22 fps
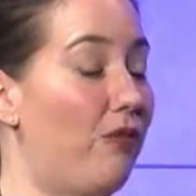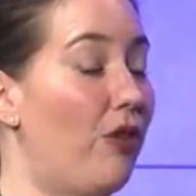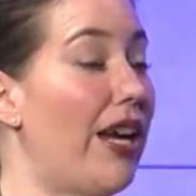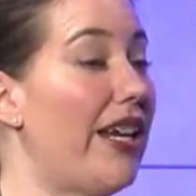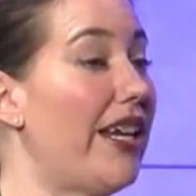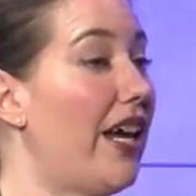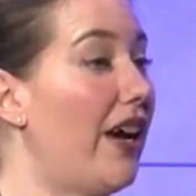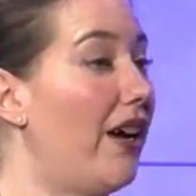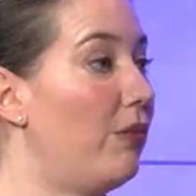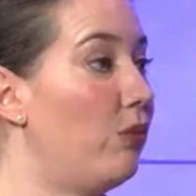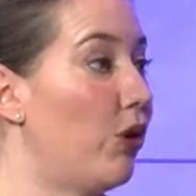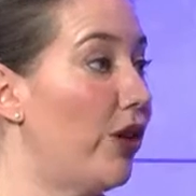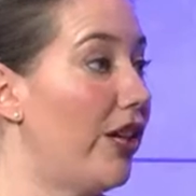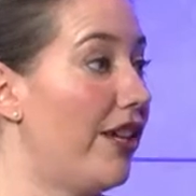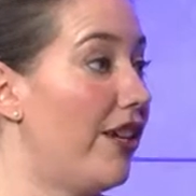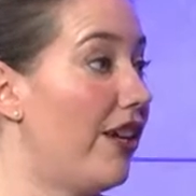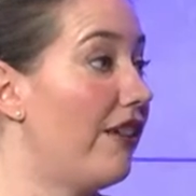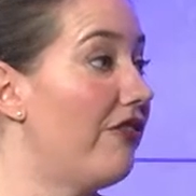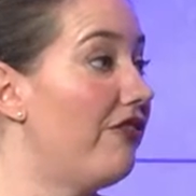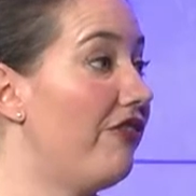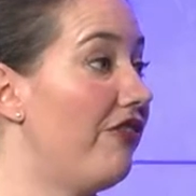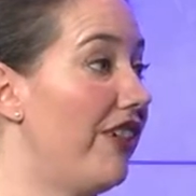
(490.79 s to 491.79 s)
right now I'm
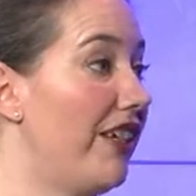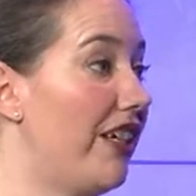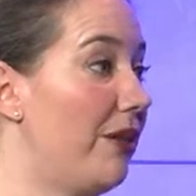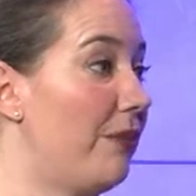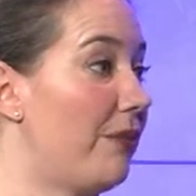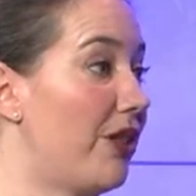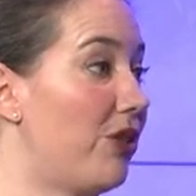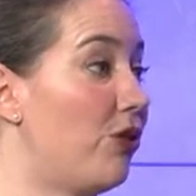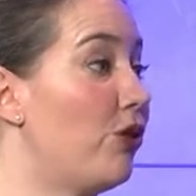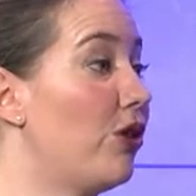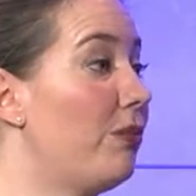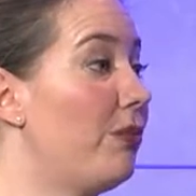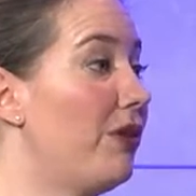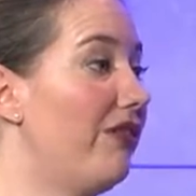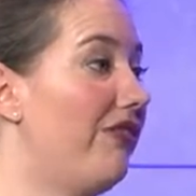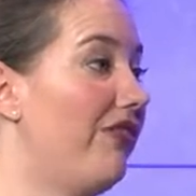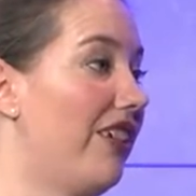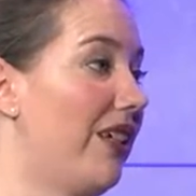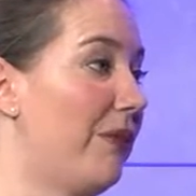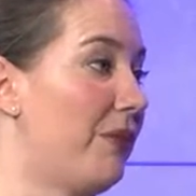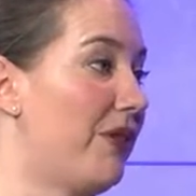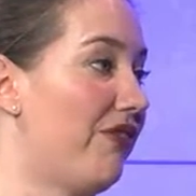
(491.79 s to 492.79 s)
working on films, tribute
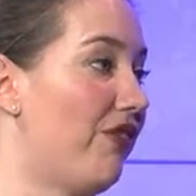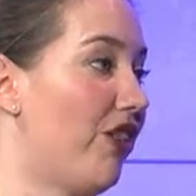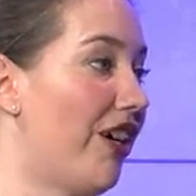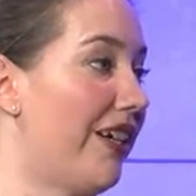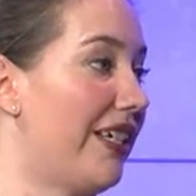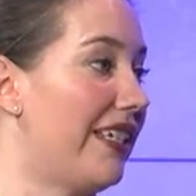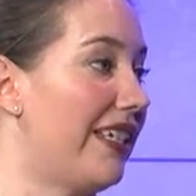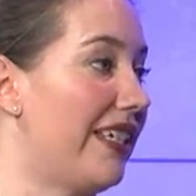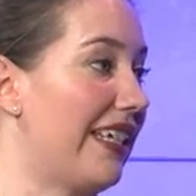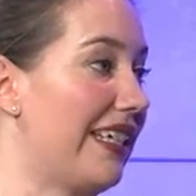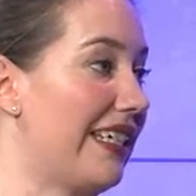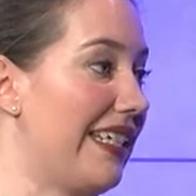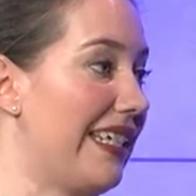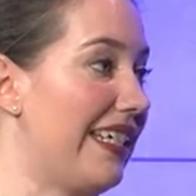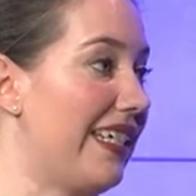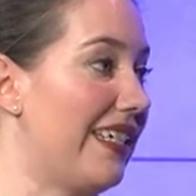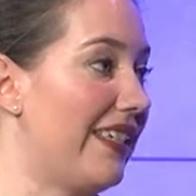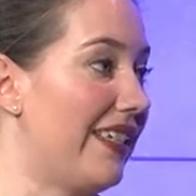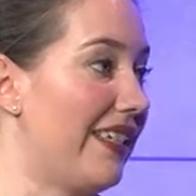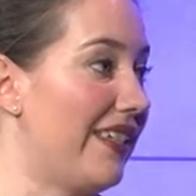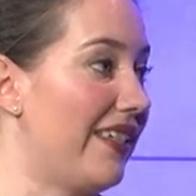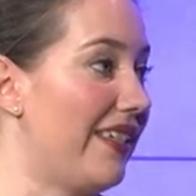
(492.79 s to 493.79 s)
films for our
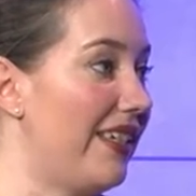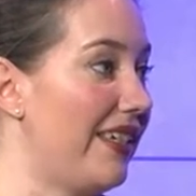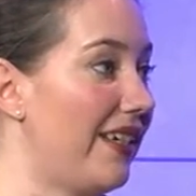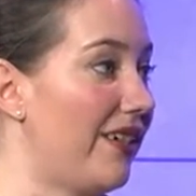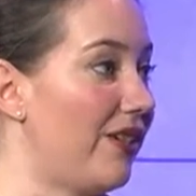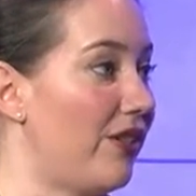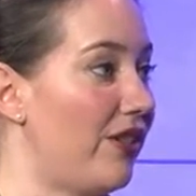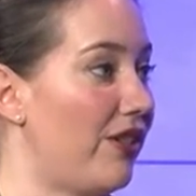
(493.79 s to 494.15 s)
inductees this year.